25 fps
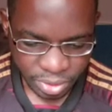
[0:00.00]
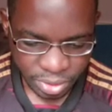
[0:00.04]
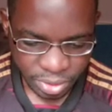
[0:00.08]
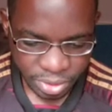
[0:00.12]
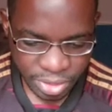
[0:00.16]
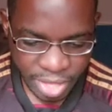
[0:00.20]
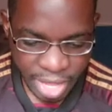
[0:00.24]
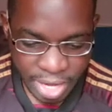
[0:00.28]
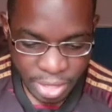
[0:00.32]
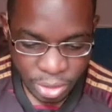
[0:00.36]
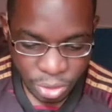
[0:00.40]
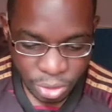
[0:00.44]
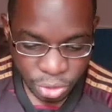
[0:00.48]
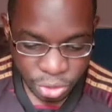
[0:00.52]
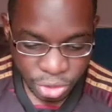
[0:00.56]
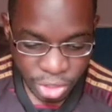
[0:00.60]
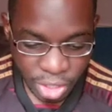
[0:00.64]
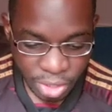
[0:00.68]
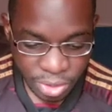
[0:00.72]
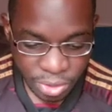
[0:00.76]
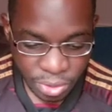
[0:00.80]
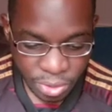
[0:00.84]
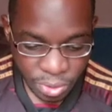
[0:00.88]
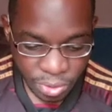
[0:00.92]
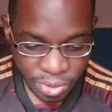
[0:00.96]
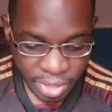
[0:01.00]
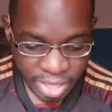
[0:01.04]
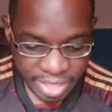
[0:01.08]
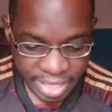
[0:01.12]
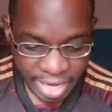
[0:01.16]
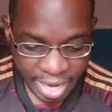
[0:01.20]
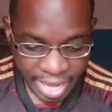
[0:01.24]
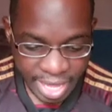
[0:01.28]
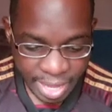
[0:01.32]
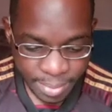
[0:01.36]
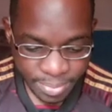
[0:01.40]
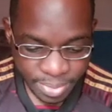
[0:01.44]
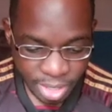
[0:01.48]
Then you shall know that
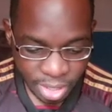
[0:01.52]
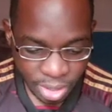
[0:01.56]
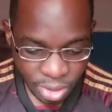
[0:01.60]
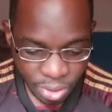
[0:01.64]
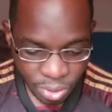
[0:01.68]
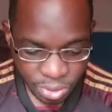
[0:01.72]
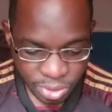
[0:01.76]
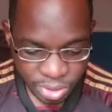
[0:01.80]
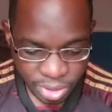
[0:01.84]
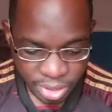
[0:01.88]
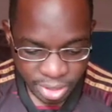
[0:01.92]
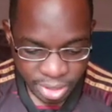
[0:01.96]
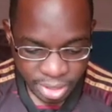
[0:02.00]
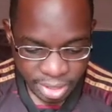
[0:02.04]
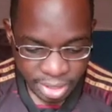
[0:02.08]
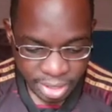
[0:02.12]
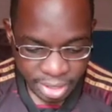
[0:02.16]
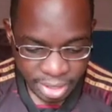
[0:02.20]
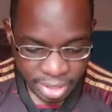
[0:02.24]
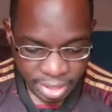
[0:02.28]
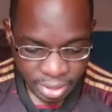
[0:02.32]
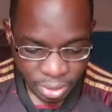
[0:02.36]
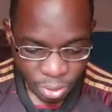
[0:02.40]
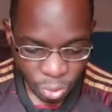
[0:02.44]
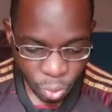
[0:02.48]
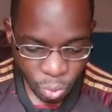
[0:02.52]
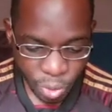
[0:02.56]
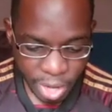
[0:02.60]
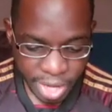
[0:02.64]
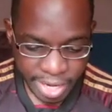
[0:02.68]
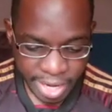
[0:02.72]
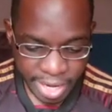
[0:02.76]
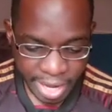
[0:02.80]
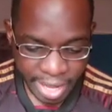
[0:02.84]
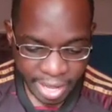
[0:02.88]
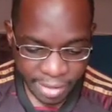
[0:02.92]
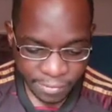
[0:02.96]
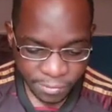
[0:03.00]
I am the Lord
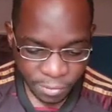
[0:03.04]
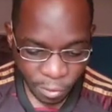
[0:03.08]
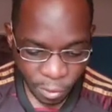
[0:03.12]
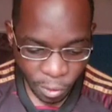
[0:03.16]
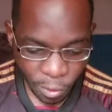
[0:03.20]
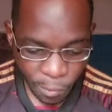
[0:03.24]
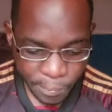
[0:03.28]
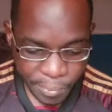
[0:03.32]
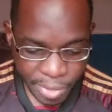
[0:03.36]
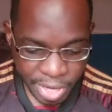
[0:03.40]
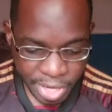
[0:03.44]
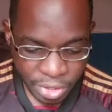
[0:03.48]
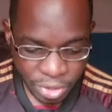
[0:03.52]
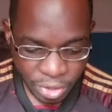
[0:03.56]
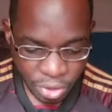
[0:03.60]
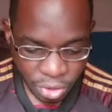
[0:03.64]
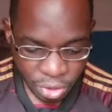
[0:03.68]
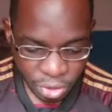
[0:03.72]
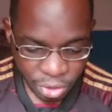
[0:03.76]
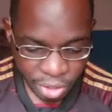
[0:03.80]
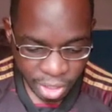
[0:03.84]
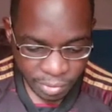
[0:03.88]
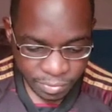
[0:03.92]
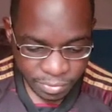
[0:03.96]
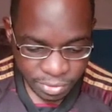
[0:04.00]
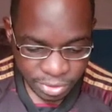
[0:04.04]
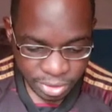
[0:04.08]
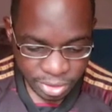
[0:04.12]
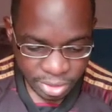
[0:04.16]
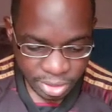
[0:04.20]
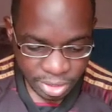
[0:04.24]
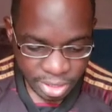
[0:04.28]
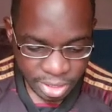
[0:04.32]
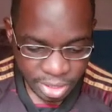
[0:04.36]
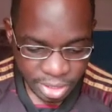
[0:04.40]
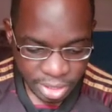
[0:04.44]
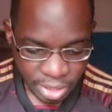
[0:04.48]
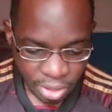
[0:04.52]
when I have opened your graves,
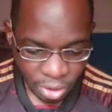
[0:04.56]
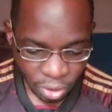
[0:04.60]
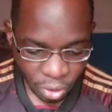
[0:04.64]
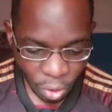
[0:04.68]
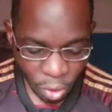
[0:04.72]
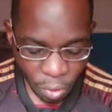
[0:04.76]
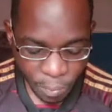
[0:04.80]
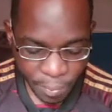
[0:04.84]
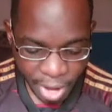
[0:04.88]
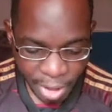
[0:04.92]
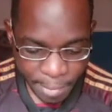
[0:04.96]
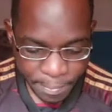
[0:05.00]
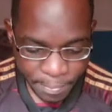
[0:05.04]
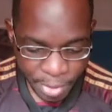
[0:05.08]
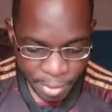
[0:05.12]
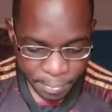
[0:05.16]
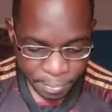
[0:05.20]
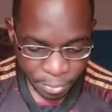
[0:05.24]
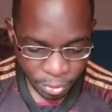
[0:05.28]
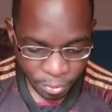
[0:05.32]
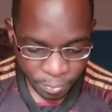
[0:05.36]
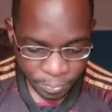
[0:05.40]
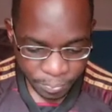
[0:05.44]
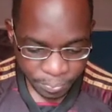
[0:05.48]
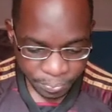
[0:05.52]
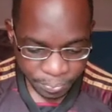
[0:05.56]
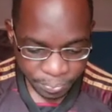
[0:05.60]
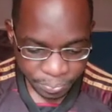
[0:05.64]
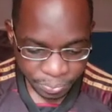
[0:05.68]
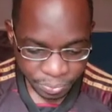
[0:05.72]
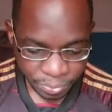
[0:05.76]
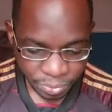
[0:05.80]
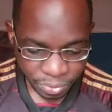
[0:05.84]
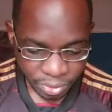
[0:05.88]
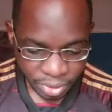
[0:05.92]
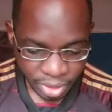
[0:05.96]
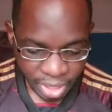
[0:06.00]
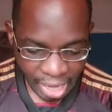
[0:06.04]
O my people,
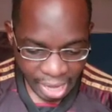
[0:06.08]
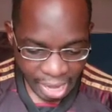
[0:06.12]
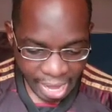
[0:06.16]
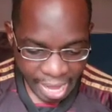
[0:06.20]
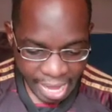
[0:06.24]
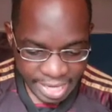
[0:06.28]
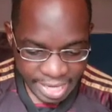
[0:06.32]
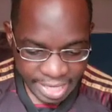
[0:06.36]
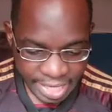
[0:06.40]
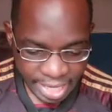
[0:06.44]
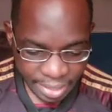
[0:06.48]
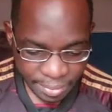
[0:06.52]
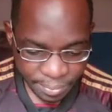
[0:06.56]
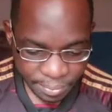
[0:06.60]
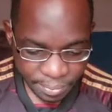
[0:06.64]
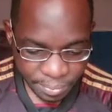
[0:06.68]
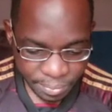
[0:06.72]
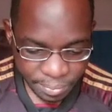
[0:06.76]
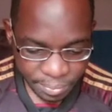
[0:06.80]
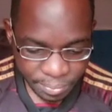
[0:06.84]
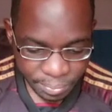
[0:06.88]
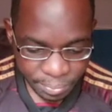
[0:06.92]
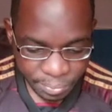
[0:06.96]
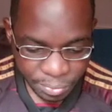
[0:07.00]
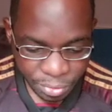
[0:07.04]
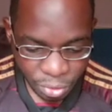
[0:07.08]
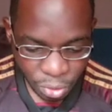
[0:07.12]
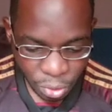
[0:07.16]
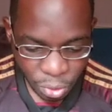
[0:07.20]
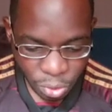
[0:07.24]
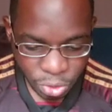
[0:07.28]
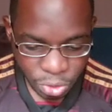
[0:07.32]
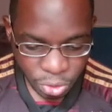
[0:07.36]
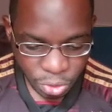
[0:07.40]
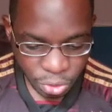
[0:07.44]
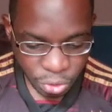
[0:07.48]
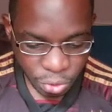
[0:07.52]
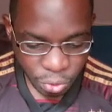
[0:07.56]
and
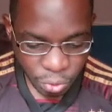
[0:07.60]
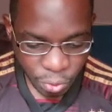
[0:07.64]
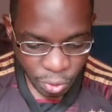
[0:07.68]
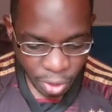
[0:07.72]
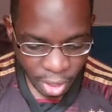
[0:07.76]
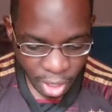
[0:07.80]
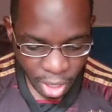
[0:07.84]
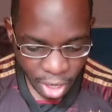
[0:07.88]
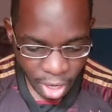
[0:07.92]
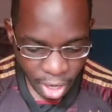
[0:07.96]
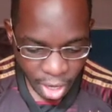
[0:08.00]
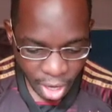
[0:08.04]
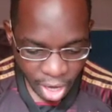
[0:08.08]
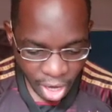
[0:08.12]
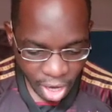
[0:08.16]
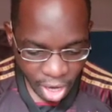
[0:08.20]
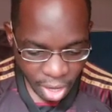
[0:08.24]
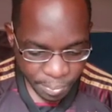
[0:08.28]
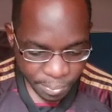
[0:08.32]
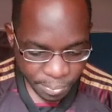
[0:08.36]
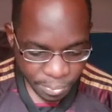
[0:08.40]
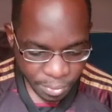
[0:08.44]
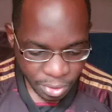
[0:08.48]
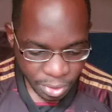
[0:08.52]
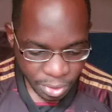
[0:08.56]
brought you up